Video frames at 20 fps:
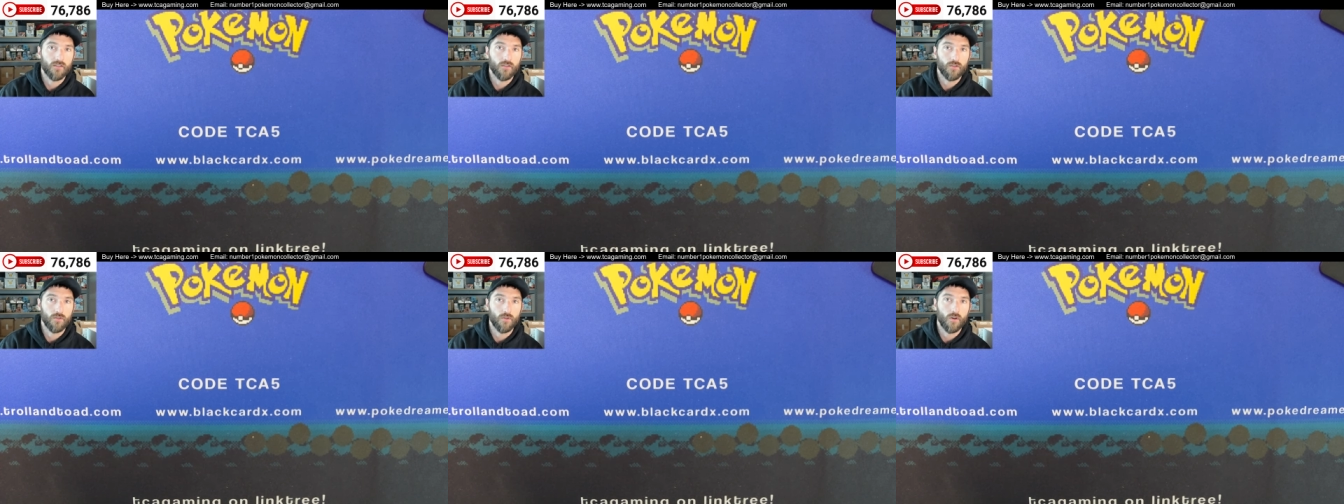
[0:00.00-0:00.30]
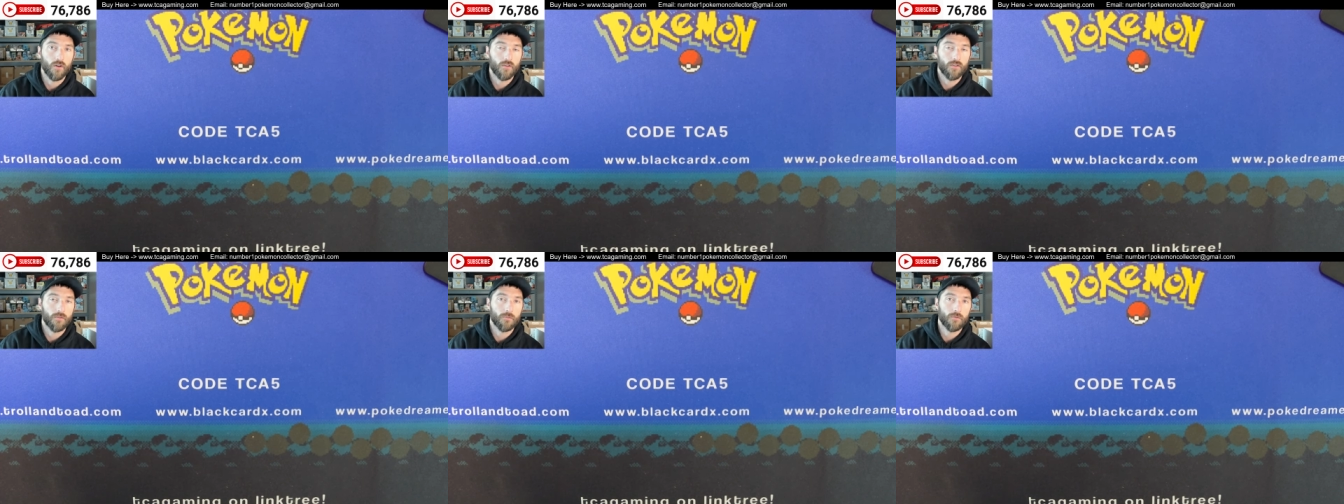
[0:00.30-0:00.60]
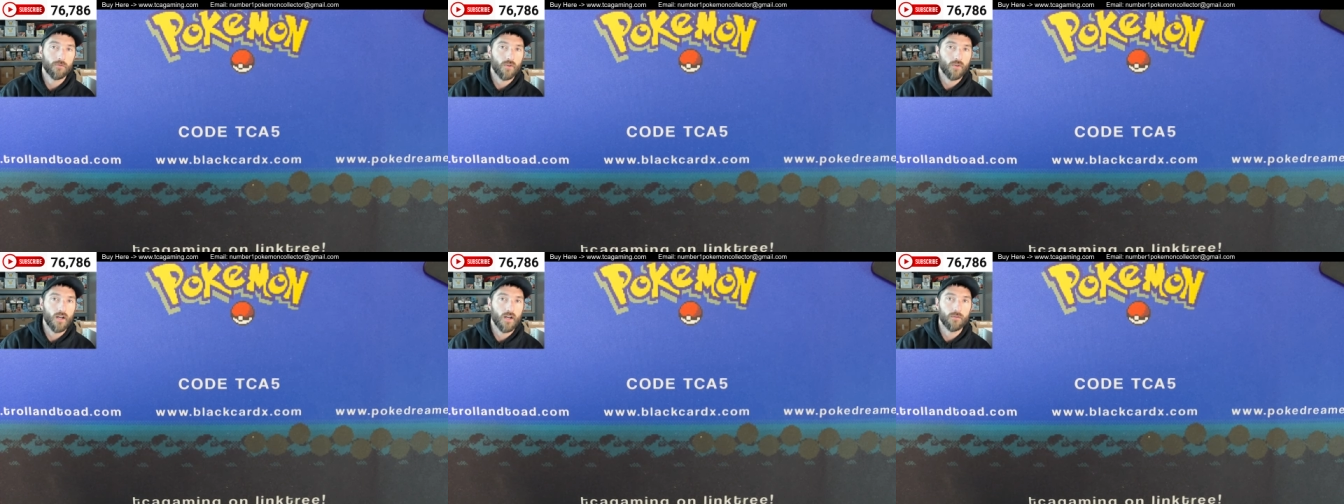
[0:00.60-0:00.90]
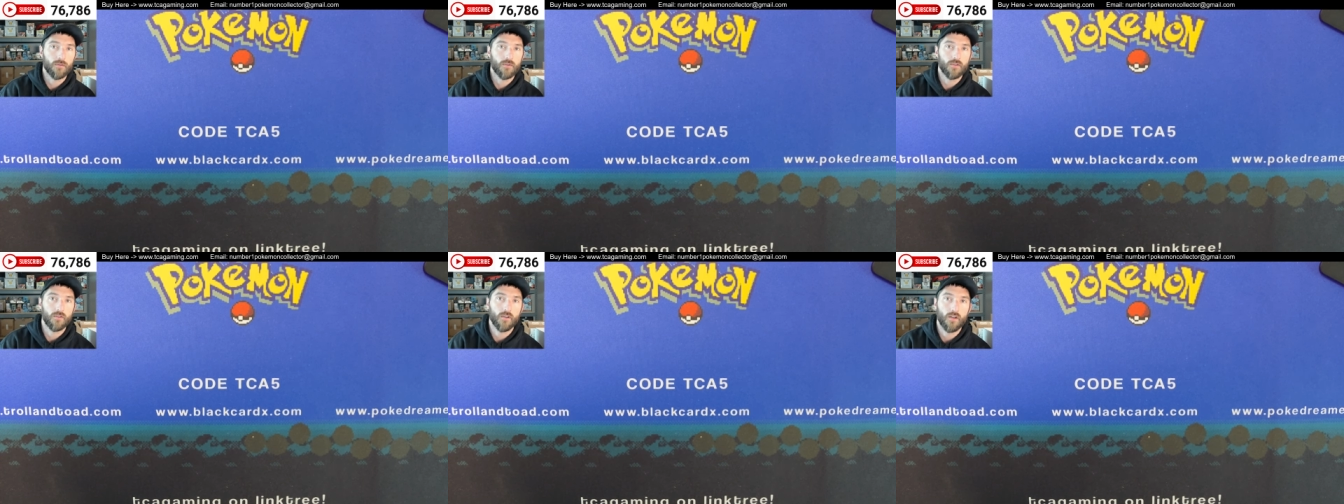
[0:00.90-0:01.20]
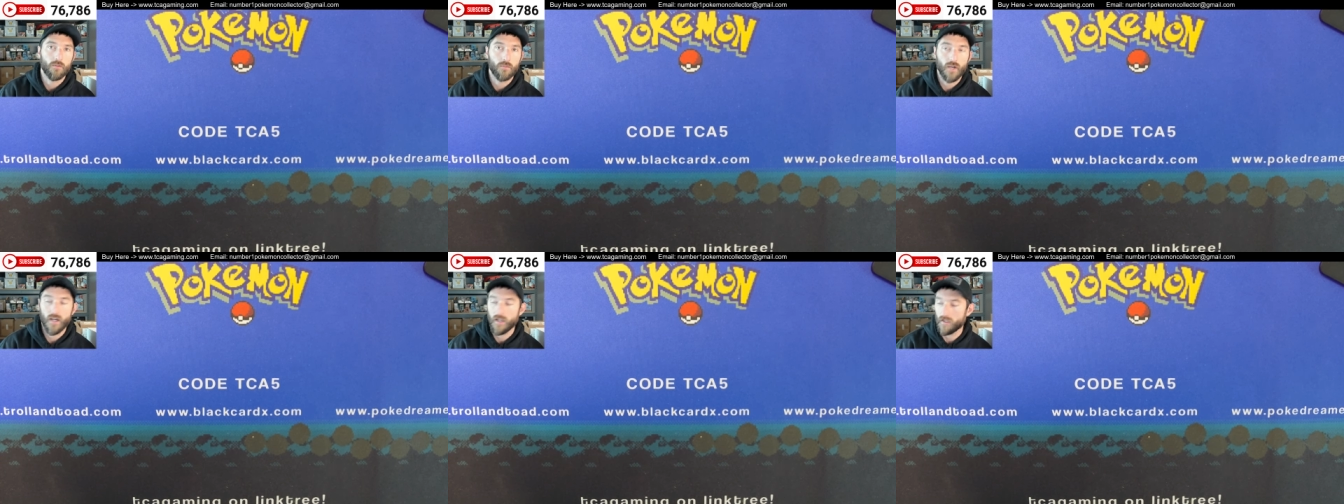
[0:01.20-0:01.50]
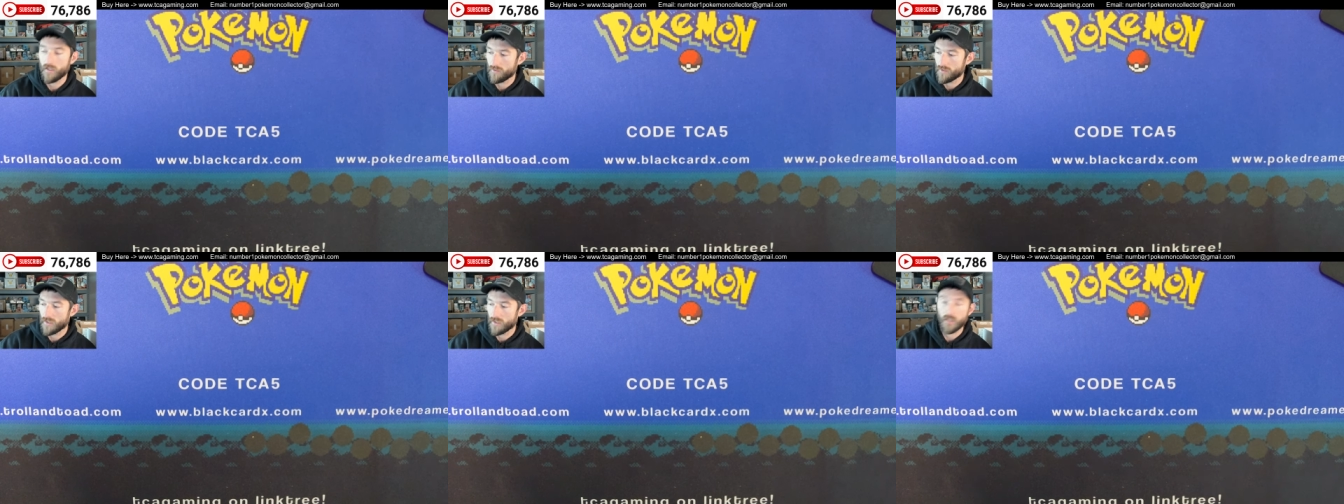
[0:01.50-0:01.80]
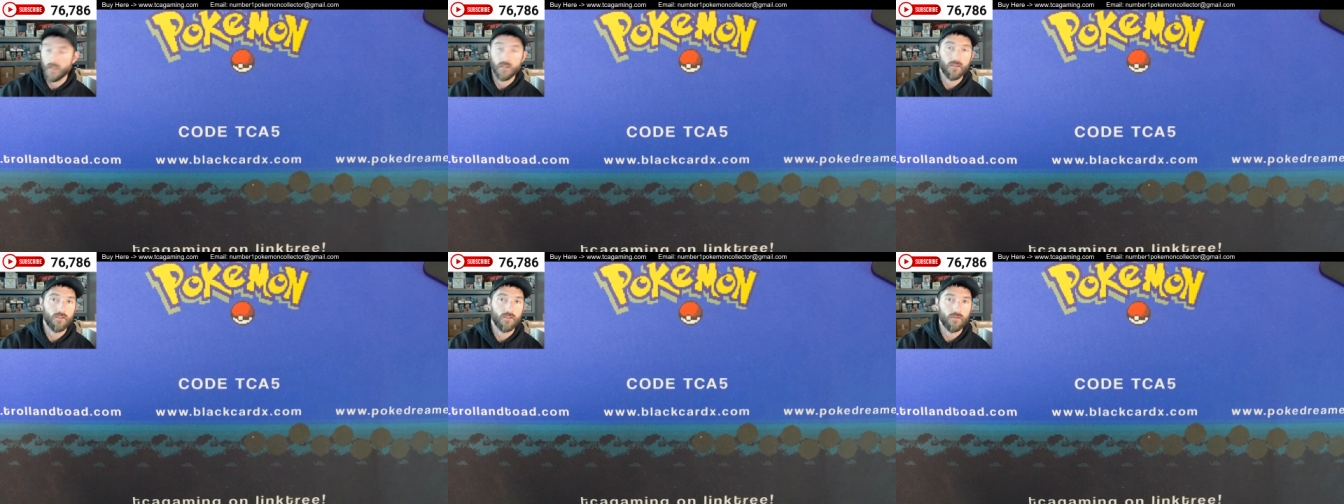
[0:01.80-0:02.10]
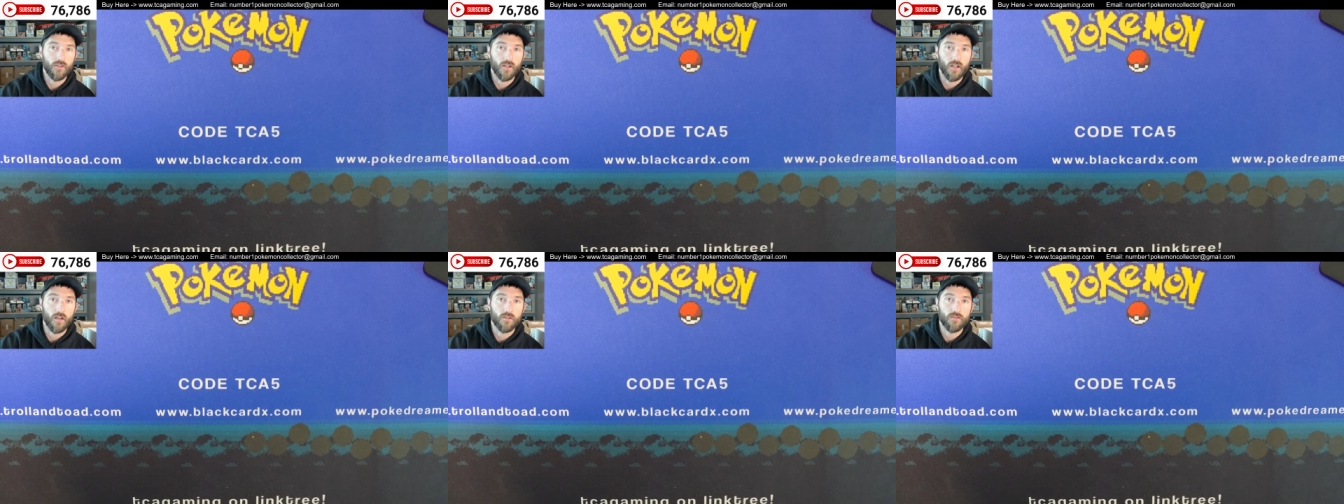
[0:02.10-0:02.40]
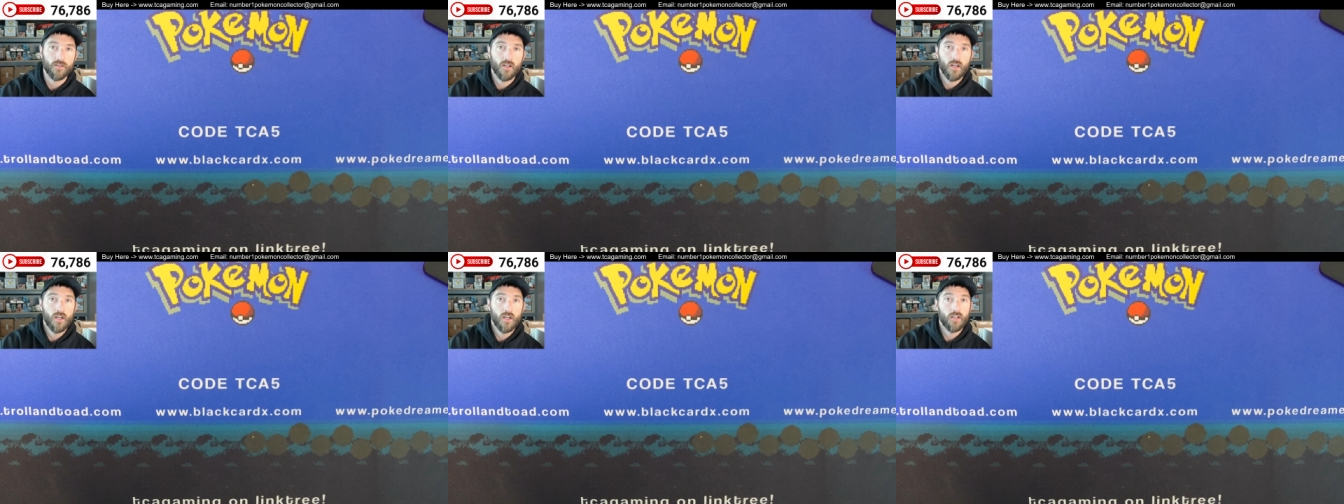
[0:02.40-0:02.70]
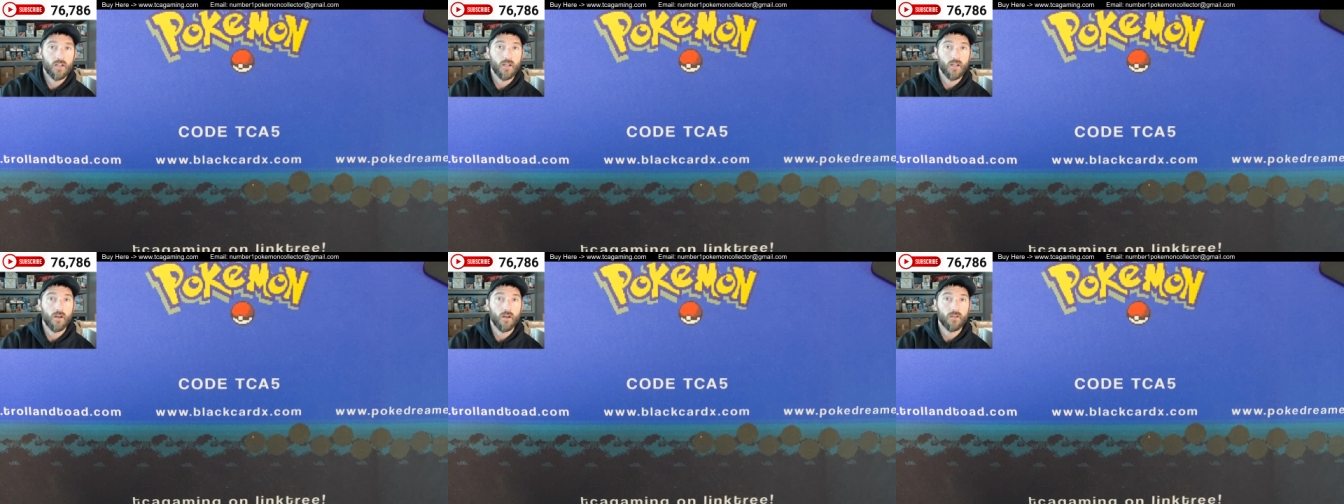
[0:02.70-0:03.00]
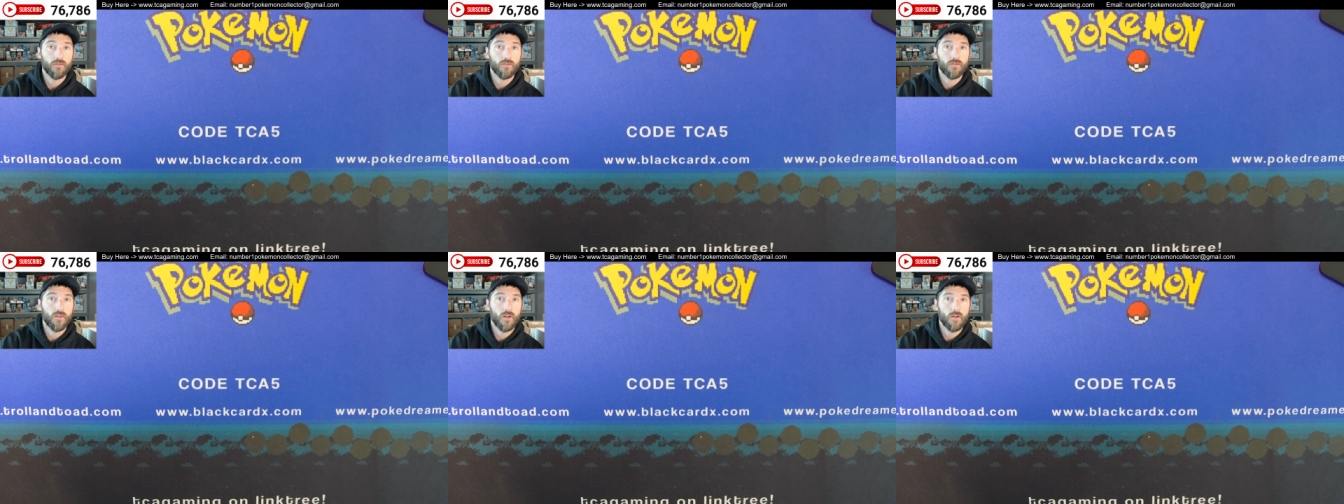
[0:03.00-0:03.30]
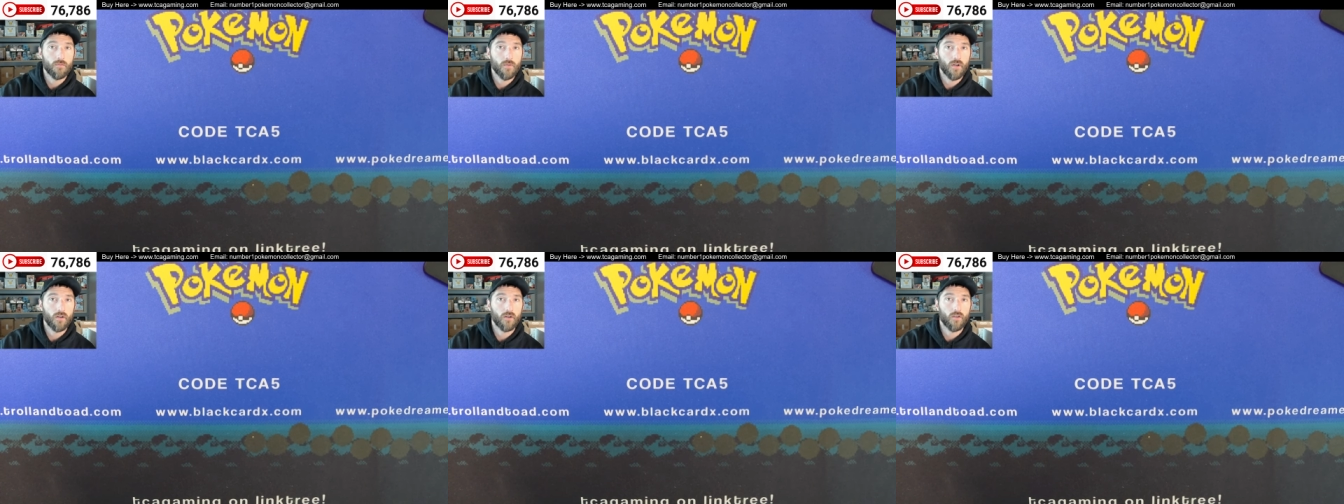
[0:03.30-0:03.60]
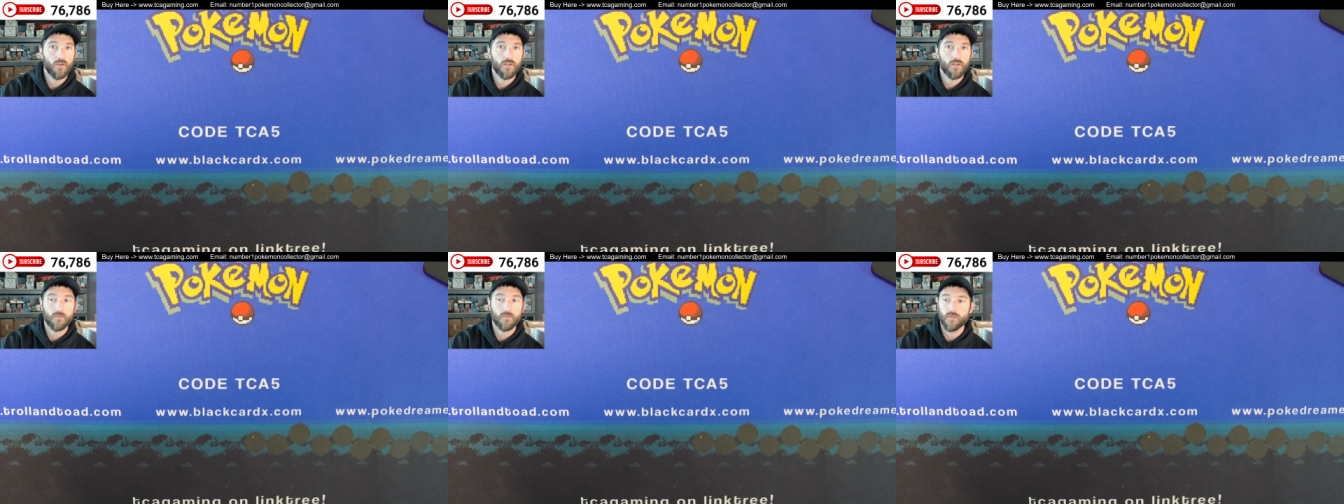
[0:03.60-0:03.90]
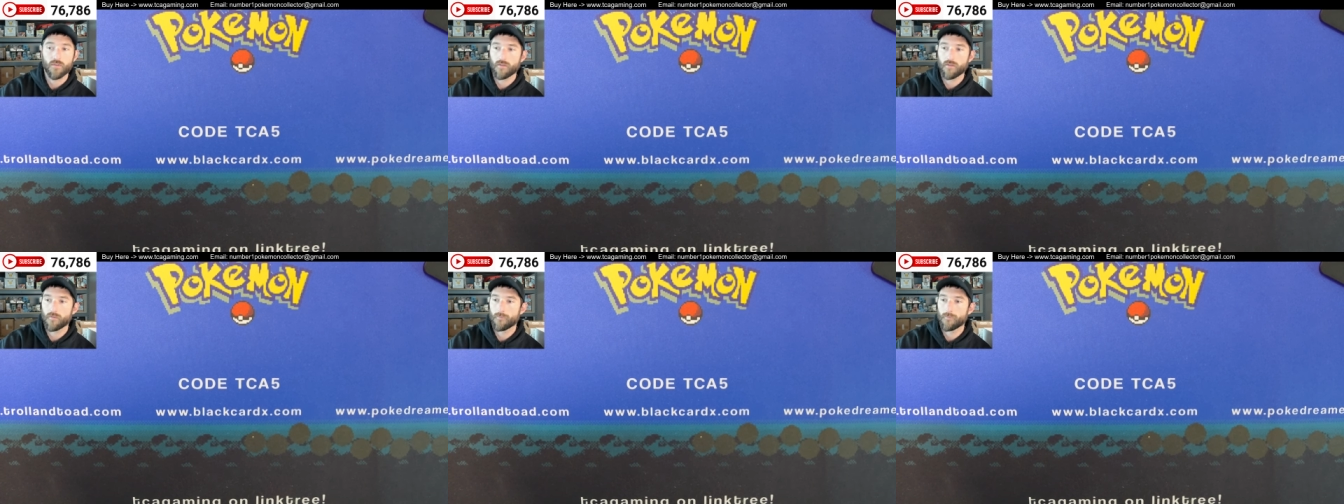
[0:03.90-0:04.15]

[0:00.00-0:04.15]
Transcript: who are subscribed and you come back and check out these videos. Y'all have a very Merry Christmas.